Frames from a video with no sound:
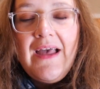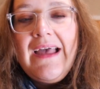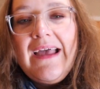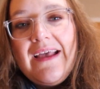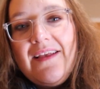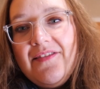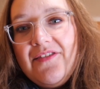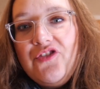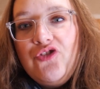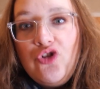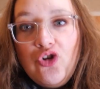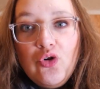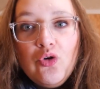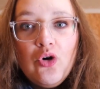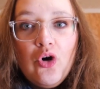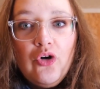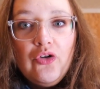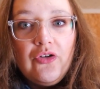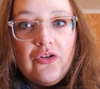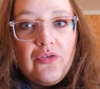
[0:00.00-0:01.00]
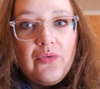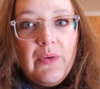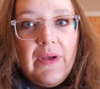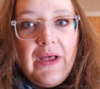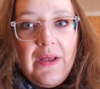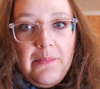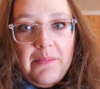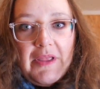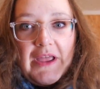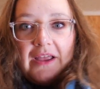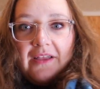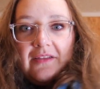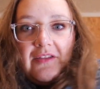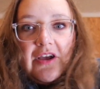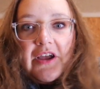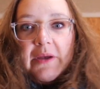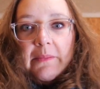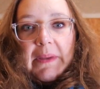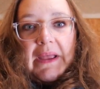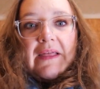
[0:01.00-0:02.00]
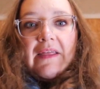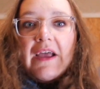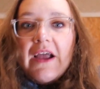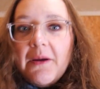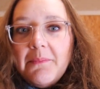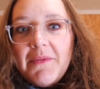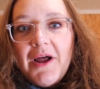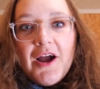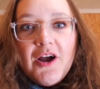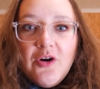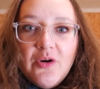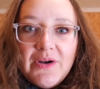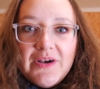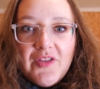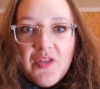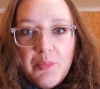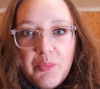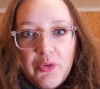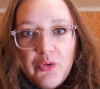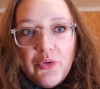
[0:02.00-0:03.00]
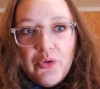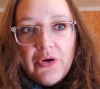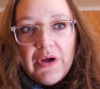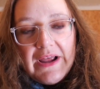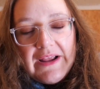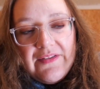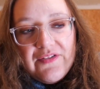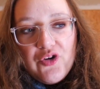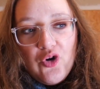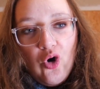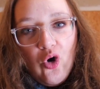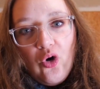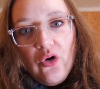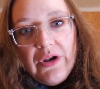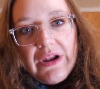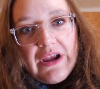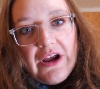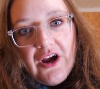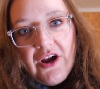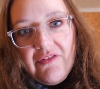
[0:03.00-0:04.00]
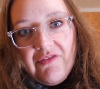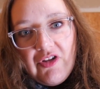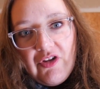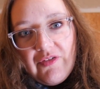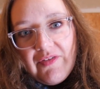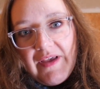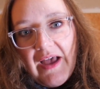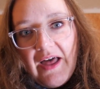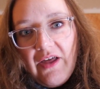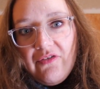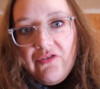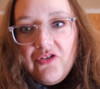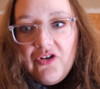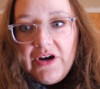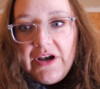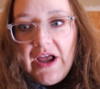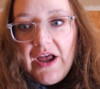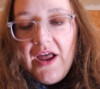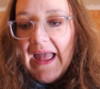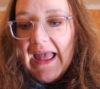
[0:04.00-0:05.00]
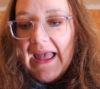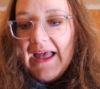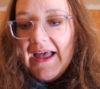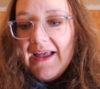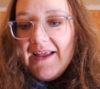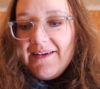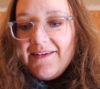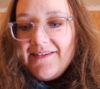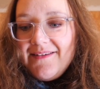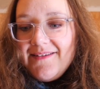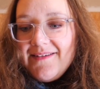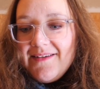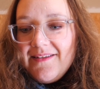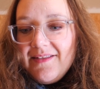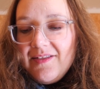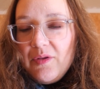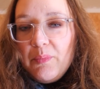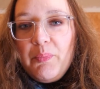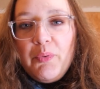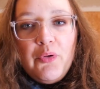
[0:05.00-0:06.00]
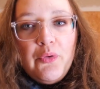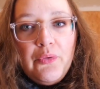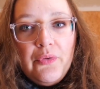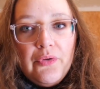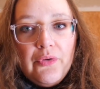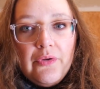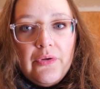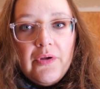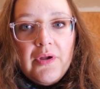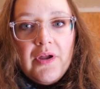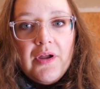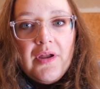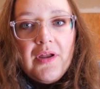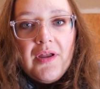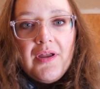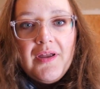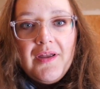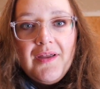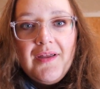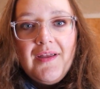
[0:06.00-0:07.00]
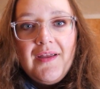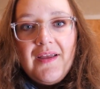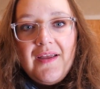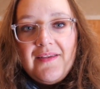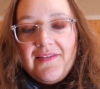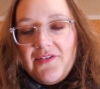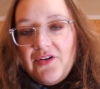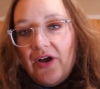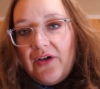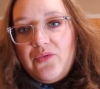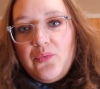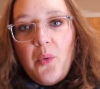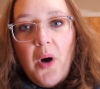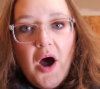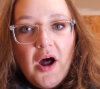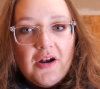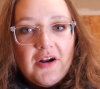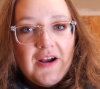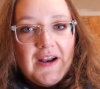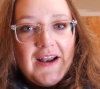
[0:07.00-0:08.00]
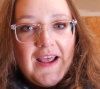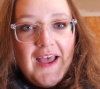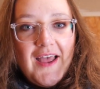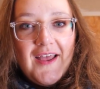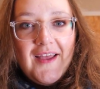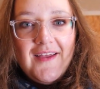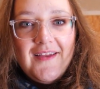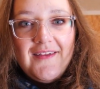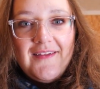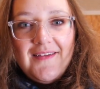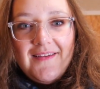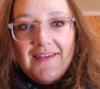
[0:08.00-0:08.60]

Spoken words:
It's too cold to swim. Like, look at me. Like, I'm not going to the pool. It's cold here, even though it's California. And the pool still has water in it.